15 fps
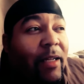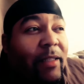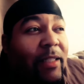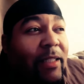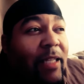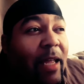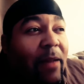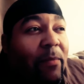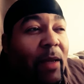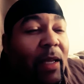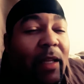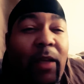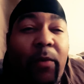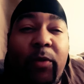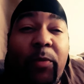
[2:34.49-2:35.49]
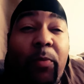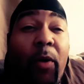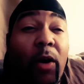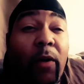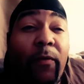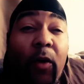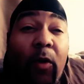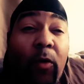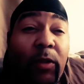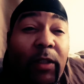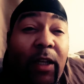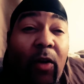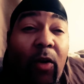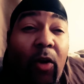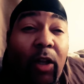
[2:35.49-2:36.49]
Did that mean he was part of the
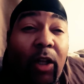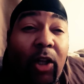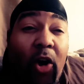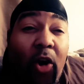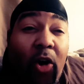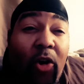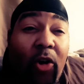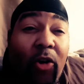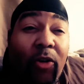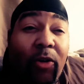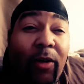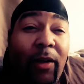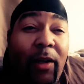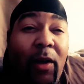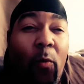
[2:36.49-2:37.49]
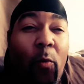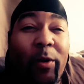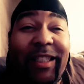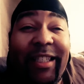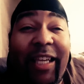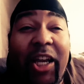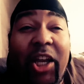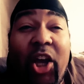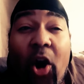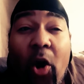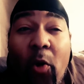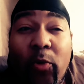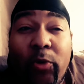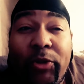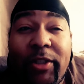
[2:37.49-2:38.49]
hotel all along? Was he a
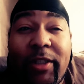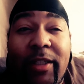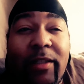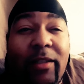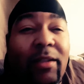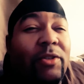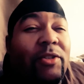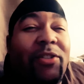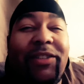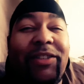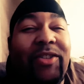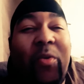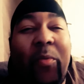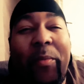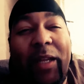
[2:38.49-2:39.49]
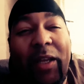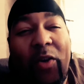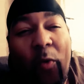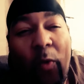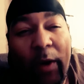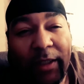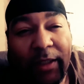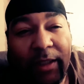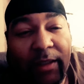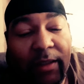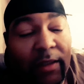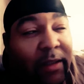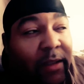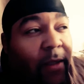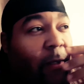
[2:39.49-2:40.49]
ghost? There's just so many
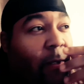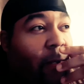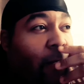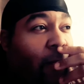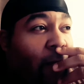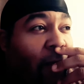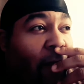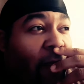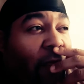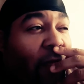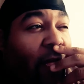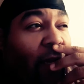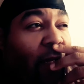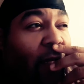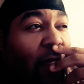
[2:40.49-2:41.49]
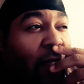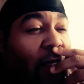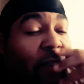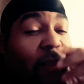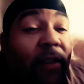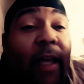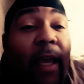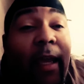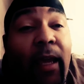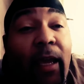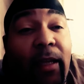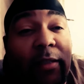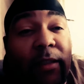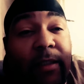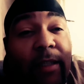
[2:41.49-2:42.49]
questions that
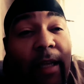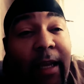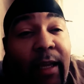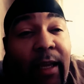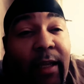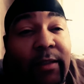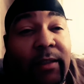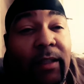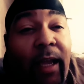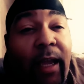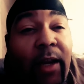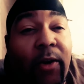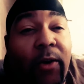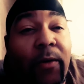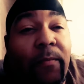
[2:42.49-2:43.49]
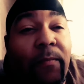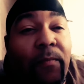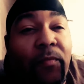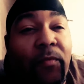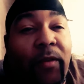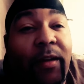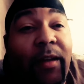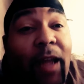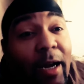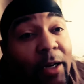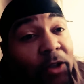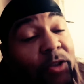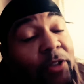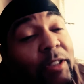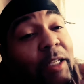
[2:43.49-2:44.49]
decades and decades later,
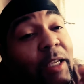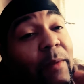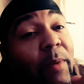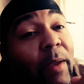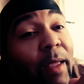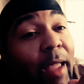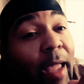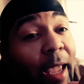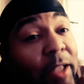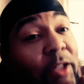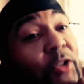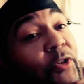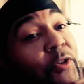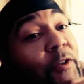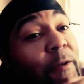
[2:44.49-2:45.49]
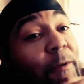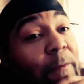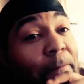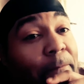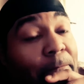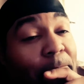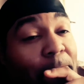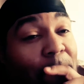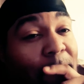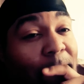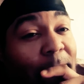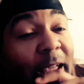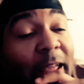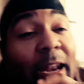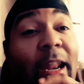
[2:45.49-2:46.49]
Dr. Sleep answered,
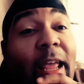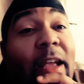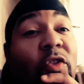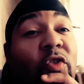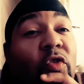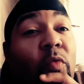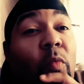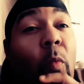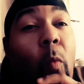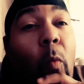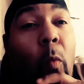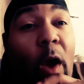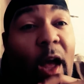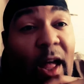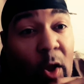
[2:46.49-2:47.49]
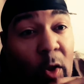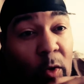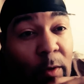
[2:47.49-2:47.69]
and it answered well.